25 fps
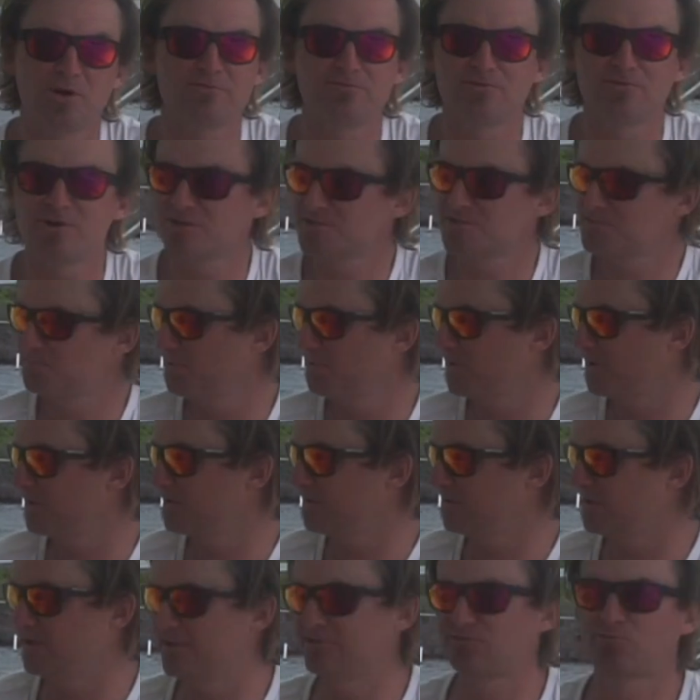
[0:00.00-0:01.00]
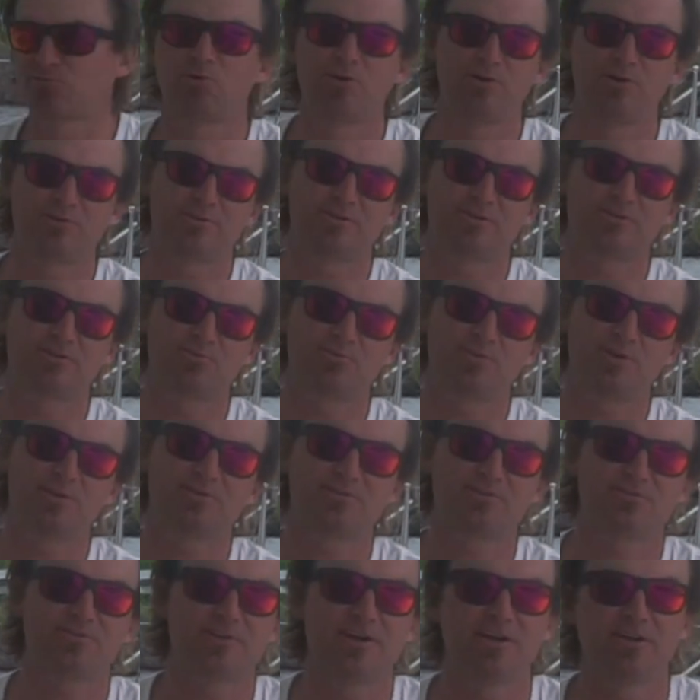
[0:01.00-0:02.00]
for us, but it's worth it because we get
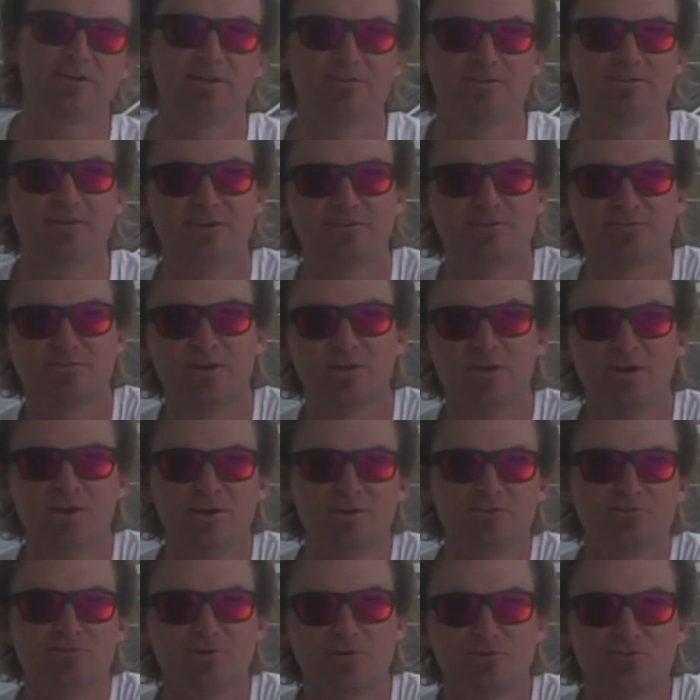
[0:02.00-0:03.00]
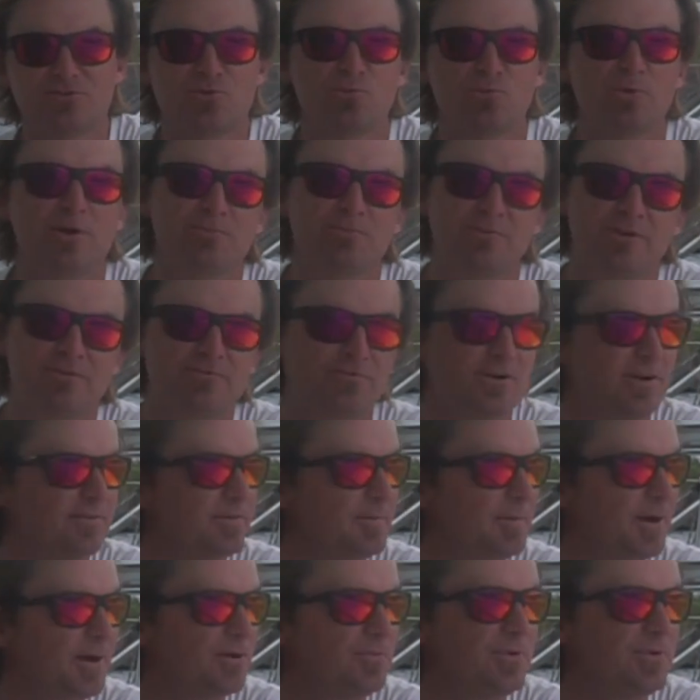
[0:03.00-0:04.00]
to sail on this So it's a win-win for
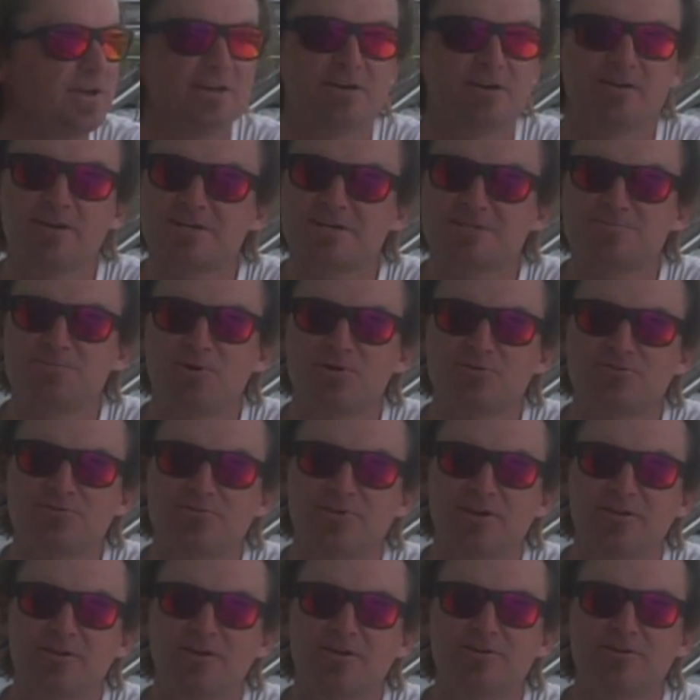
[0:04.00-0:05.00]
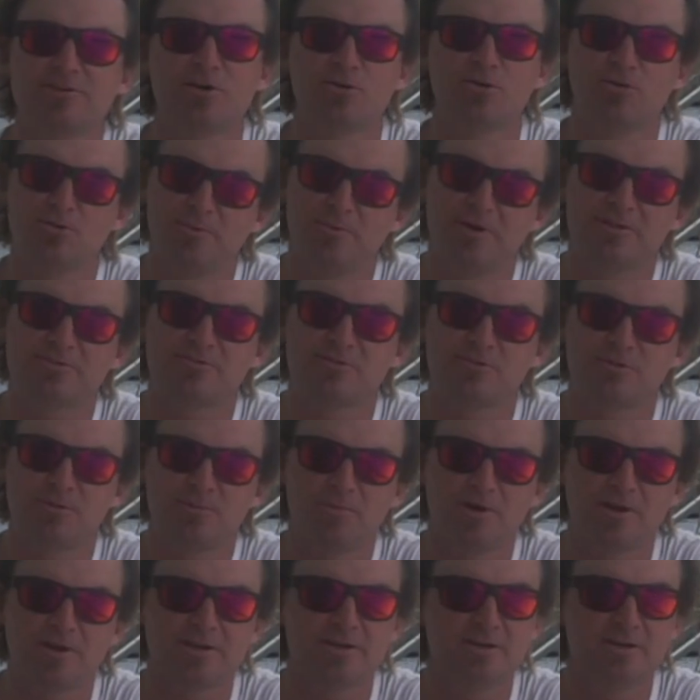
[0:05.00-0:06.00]
everybody. We get a nice boat to sail on, the owner makes a little
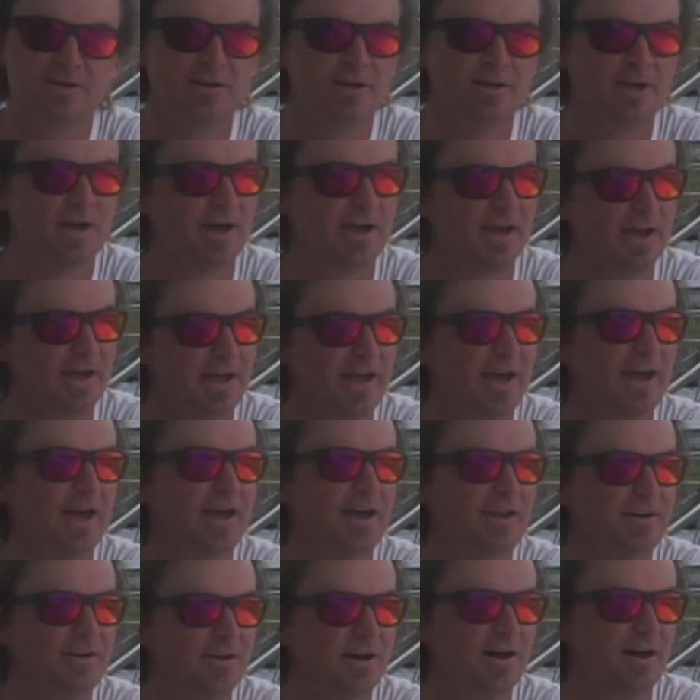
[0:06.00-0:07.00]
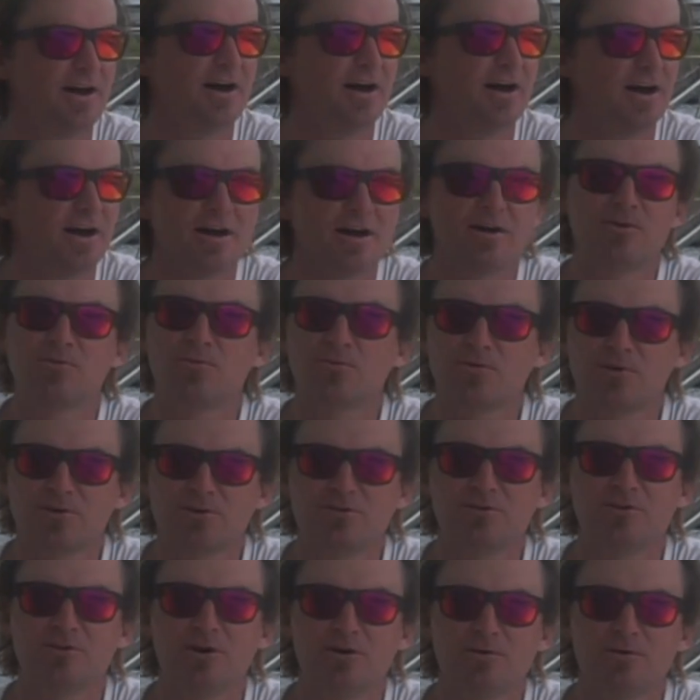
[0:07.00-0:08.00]
money, and we're
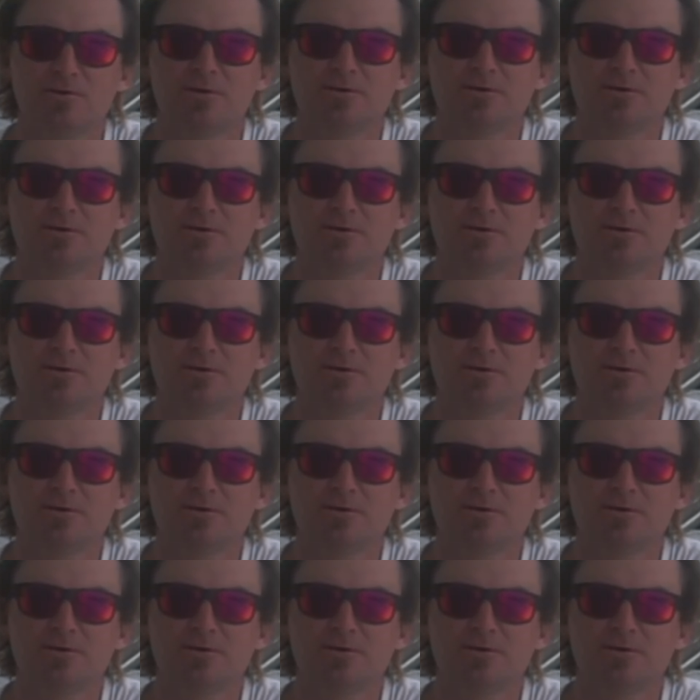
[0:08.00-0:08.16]
good to go.